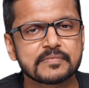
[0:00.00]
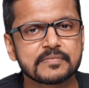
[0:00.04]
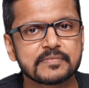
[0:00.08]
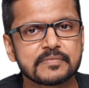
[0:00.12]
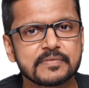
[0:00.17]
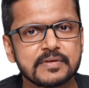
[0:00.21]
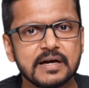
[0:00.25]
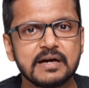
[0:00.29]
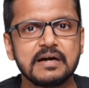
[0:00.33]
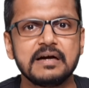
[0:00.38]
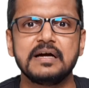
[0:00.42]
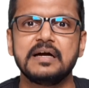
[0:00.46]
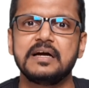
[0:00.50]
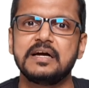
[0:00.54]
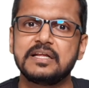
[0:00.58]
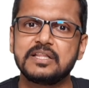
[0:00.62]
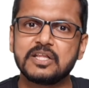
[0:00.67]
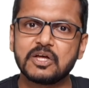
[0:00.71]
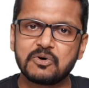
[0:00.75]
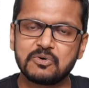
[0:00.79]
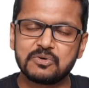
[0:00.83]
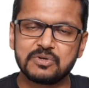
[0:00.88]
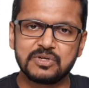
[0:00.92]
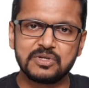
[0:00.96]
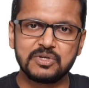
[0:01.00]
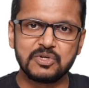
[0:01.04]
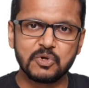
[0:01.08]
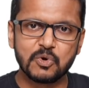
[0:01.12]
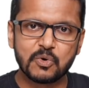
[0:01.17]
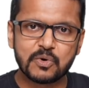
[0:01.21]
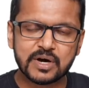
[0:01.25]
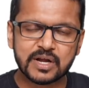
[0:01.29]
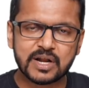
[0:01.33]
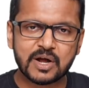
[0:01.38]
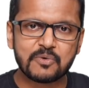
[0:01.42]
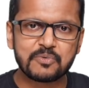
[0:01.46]
Yeah. Now
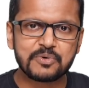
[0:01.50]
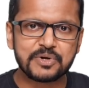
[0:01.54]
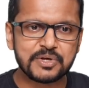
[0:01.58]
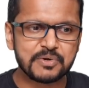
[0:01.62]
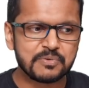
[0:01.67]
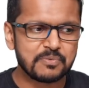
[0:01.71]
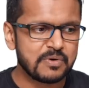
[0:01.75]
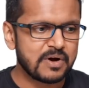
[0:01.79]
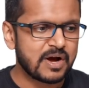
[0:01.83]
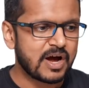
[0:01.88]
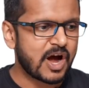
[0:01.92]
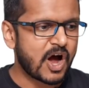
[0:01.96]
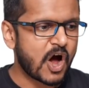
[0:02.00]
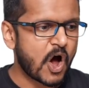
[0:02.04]
look around you.